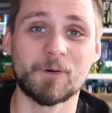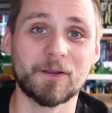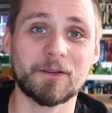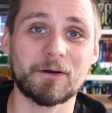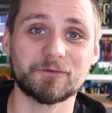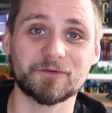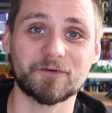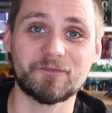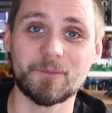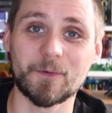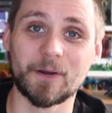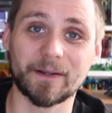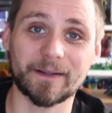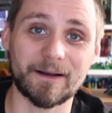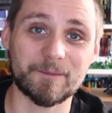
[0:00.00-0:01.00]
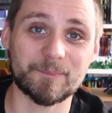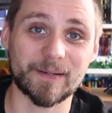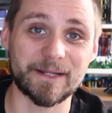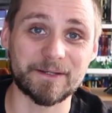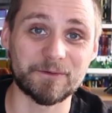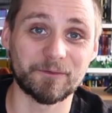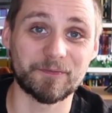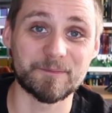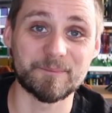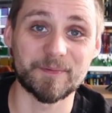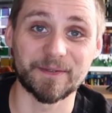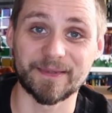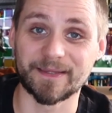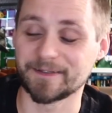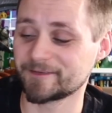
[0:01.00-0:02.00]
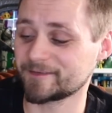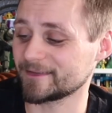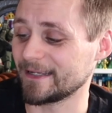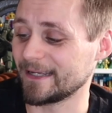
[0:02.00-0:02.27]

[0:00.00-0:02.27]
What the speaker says: while I was off work, I played nothing but this.